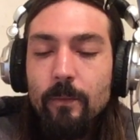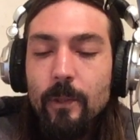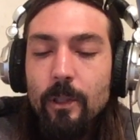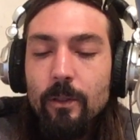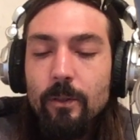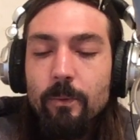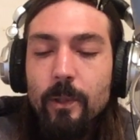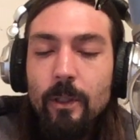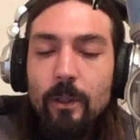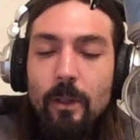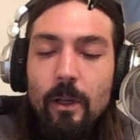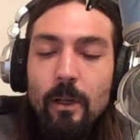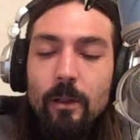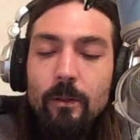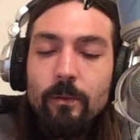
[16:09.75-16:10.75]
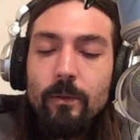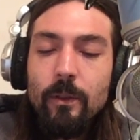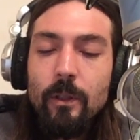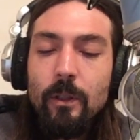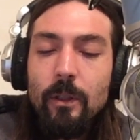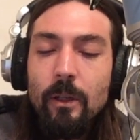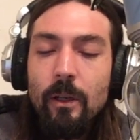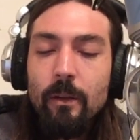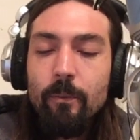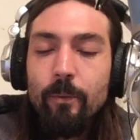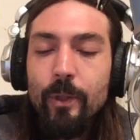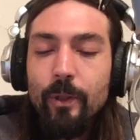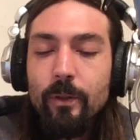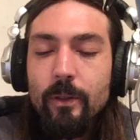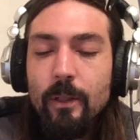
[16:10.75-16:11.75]
There's been a lot of
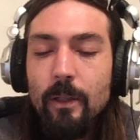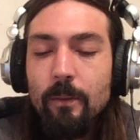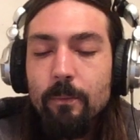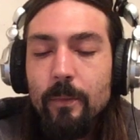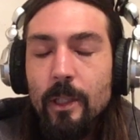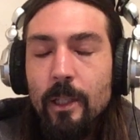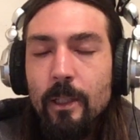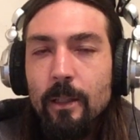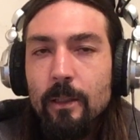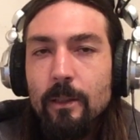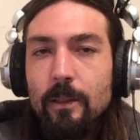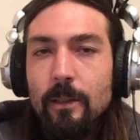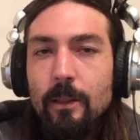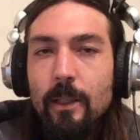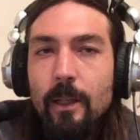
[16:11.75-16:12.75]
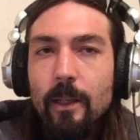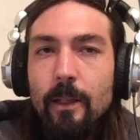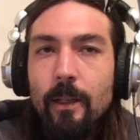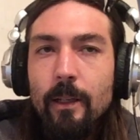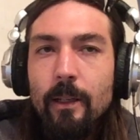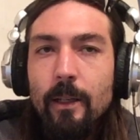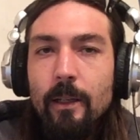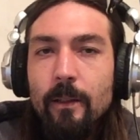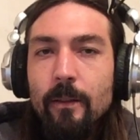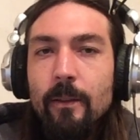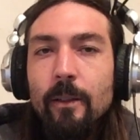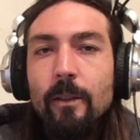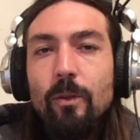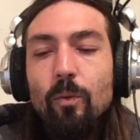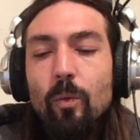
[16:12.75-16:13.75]
built up things that I kind of
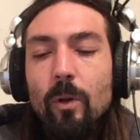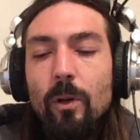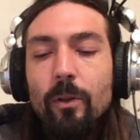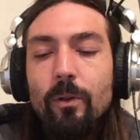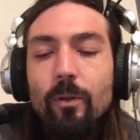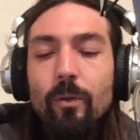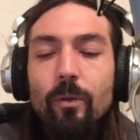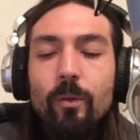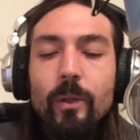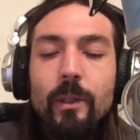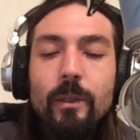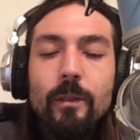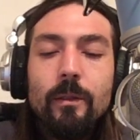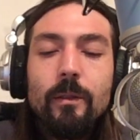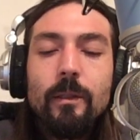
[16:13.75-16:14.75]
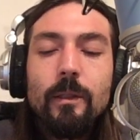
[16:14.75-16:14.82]
need to work through and